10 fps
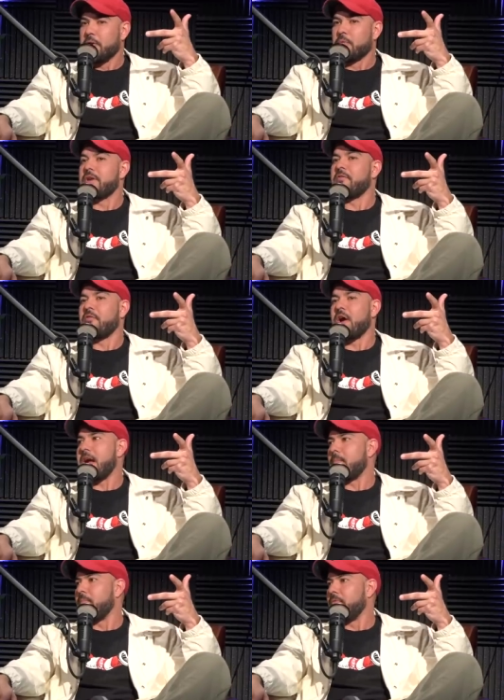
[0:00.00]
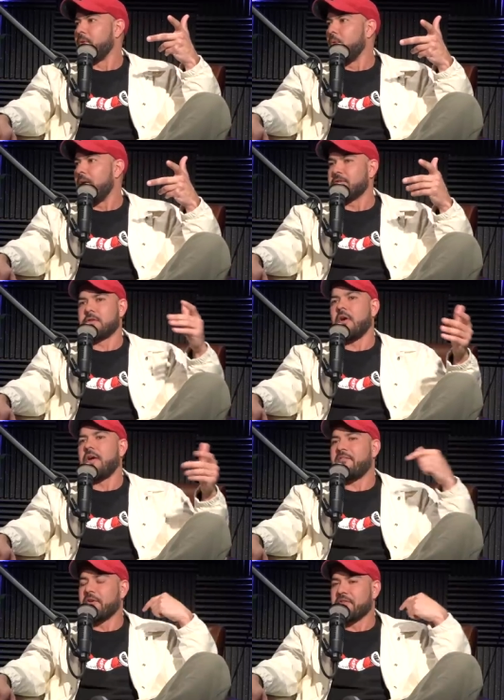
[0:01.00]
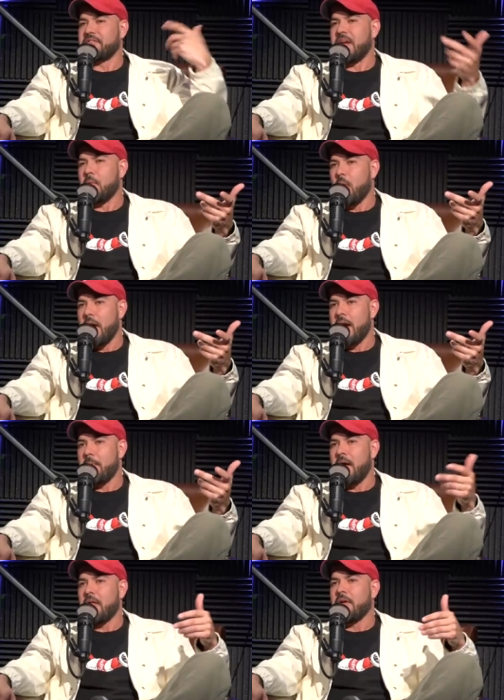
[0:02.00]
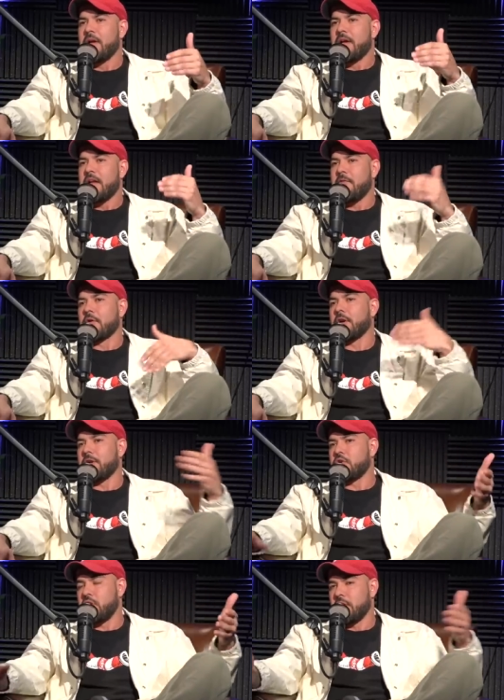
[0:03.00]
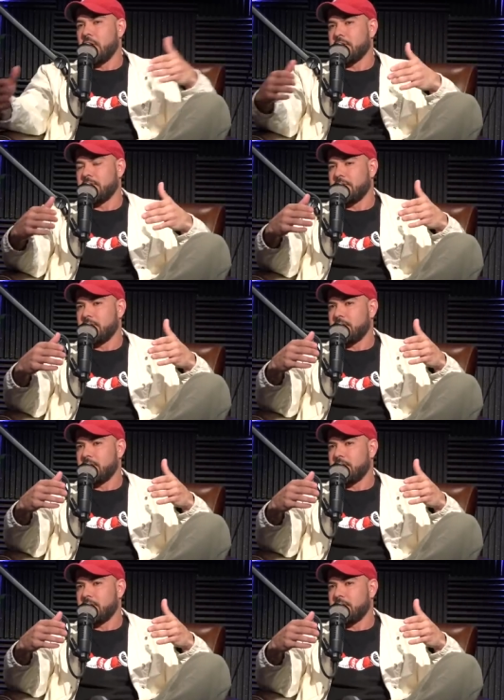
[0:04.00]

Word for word: reframe yeah. the way. And so I feel the same way about if you're going to shit on